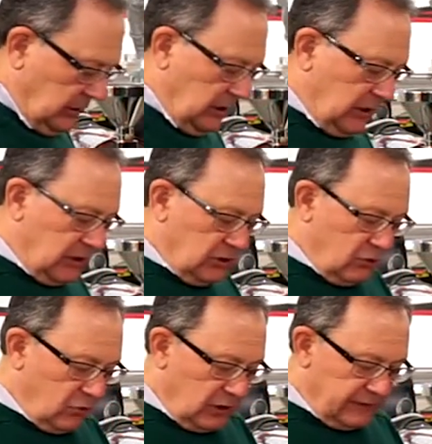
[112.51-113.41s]
and
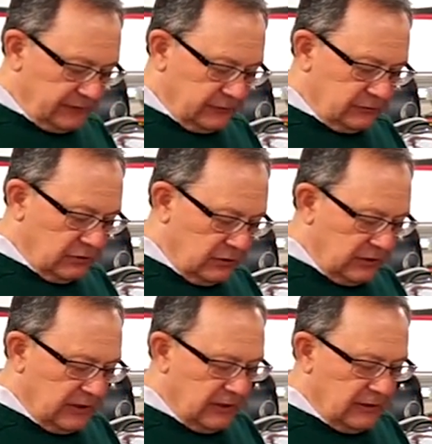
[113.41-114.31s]
you also turn
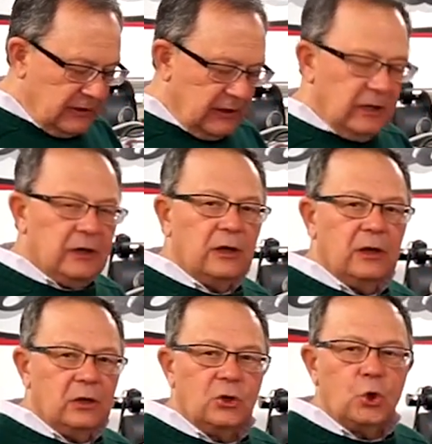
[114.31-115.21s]
on the
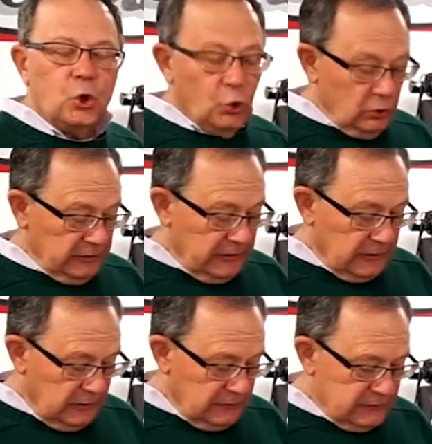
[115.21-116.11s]

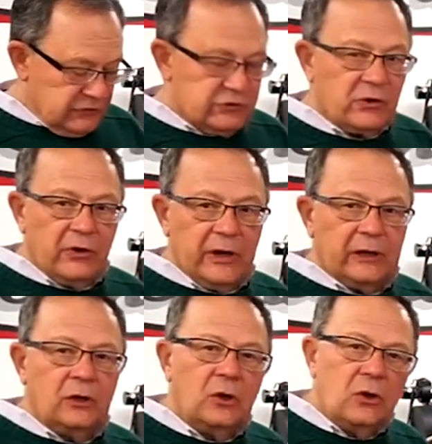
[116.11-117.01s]
cooling
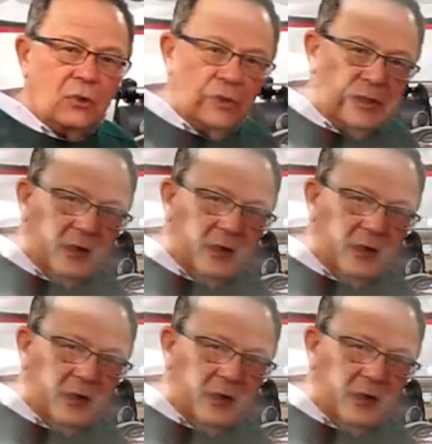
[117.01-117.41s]
stirring or the